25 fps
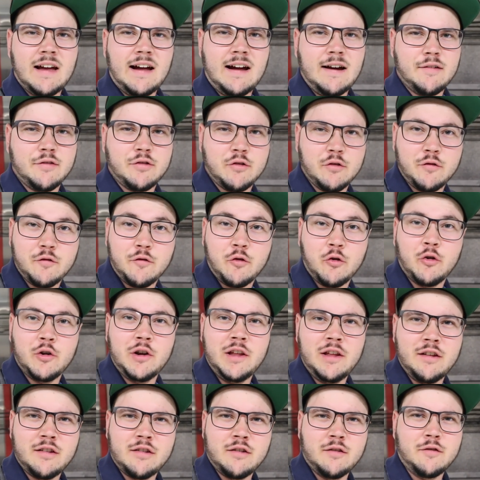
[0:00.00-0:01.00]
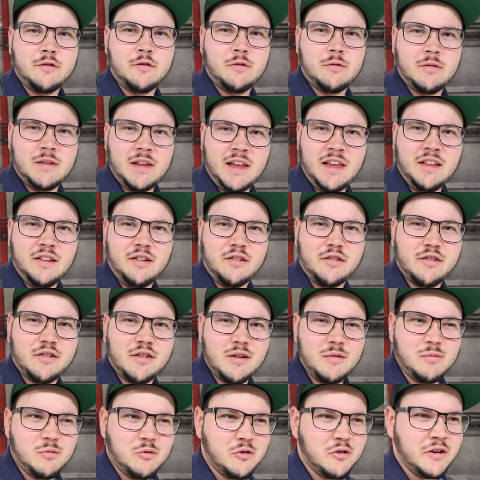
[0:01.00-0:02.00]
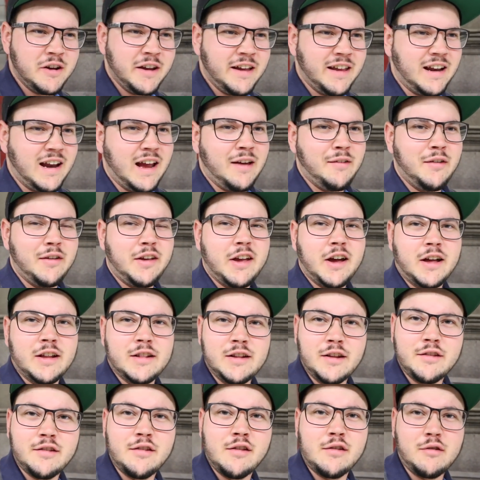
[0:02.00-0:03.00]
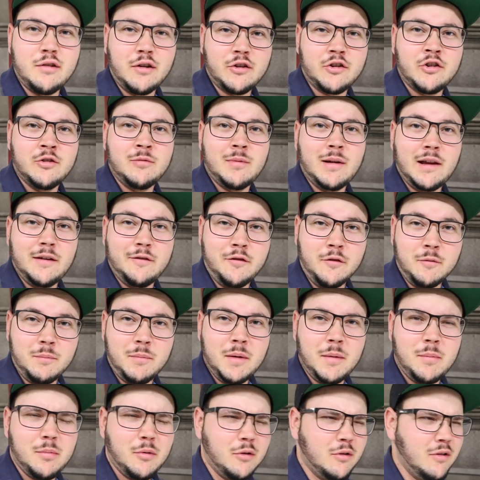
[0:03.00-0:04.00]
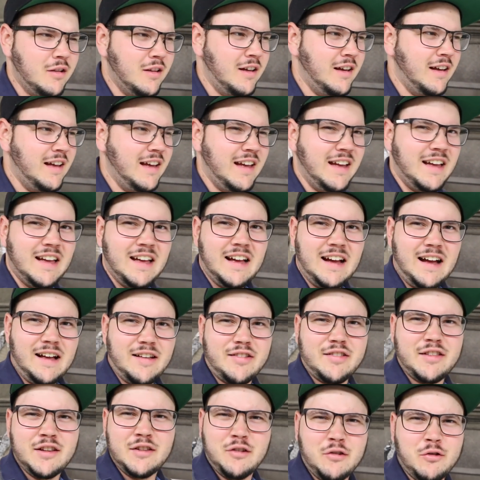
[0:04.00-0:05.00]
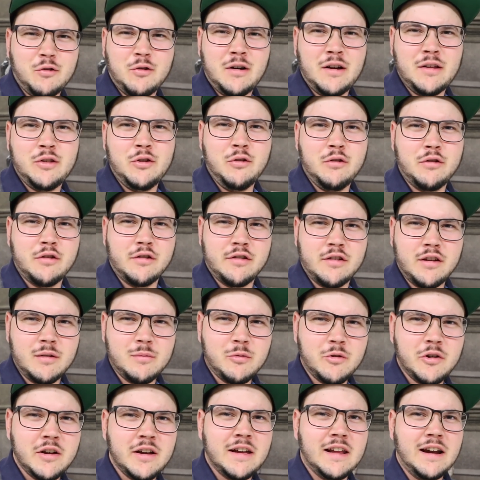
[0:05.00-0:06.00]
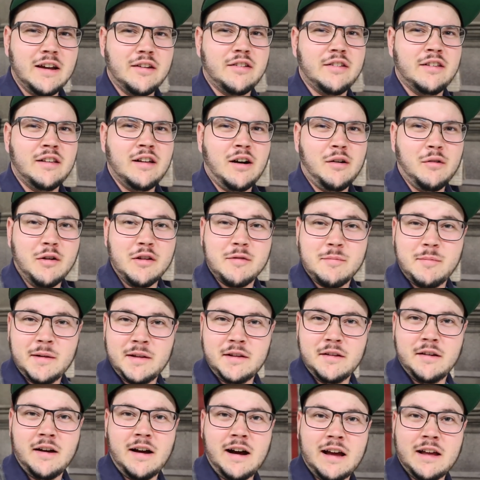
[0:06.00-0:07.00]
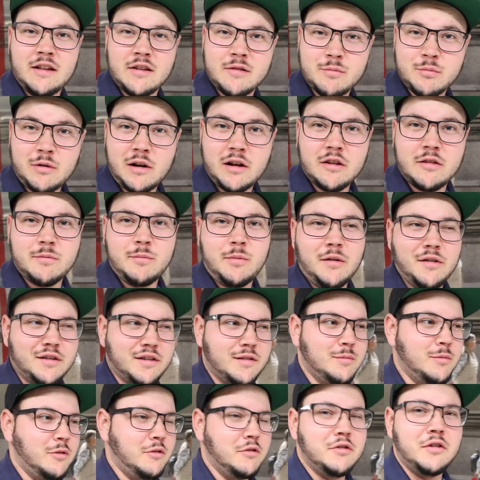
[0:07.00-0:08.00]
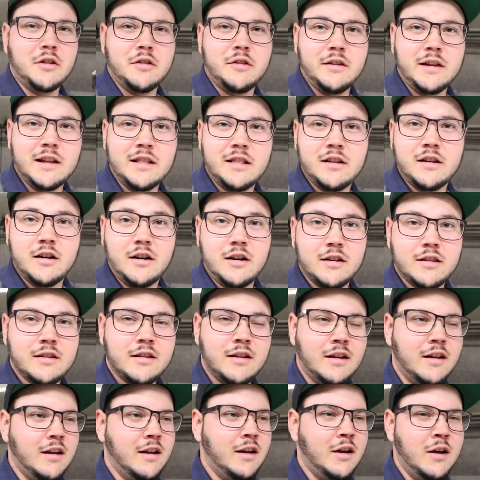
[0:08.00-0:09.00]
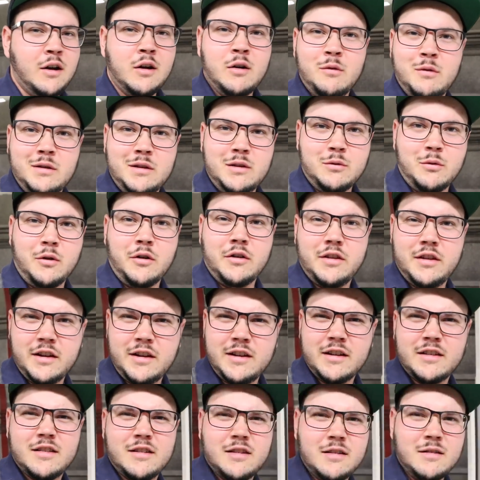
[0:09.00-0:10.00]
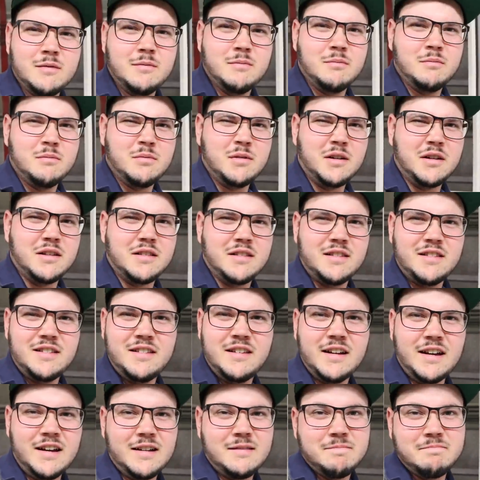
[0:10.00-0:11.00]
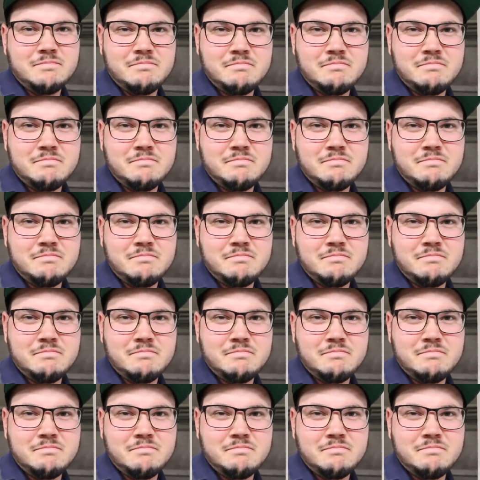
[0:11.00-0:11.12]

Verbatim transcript: After four days of taking the subway and having countless instructions by different people, I still don't know how to use the subway and I still always pay the highest price possible not to get caught with the wrong ticket. But yeah,